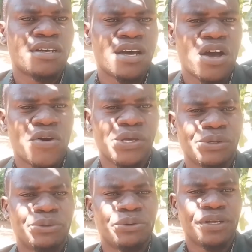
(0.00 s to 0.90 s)
How are
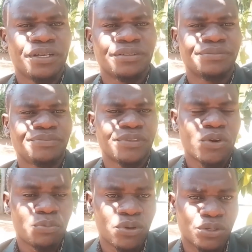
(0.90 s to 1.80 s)
you doing?
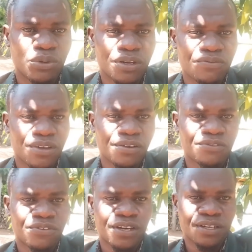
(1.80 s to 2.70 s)
Hope you're doing very
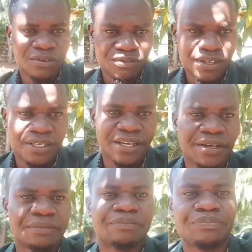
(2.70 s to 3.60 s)
fine over
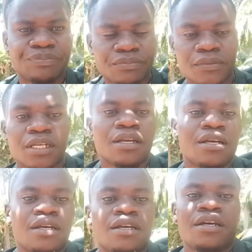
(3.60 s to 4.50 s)
there.
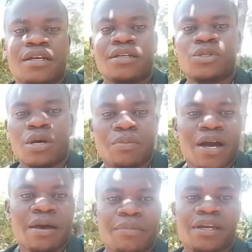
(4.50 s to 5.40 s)
So, I'm
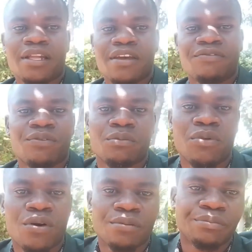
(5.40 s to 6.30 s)
coming live from
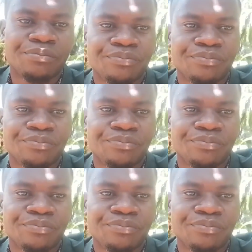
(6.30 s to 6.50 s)
home,